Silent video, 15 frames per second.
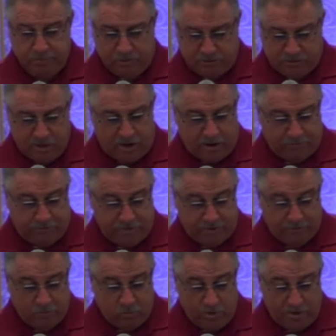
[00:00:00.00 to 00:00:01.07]
But God
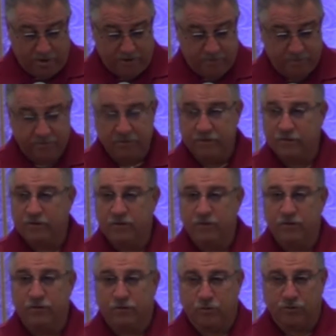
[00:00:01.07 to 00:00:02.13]
found a way
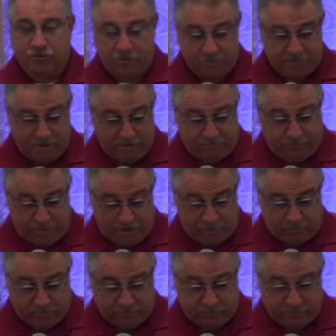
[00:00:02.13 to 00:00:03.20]
through some dead
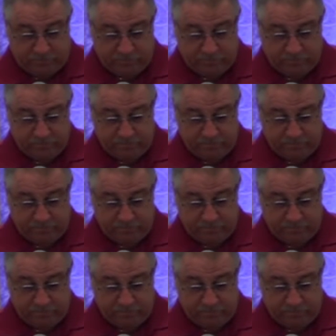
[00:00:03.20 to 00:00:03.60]
flowers.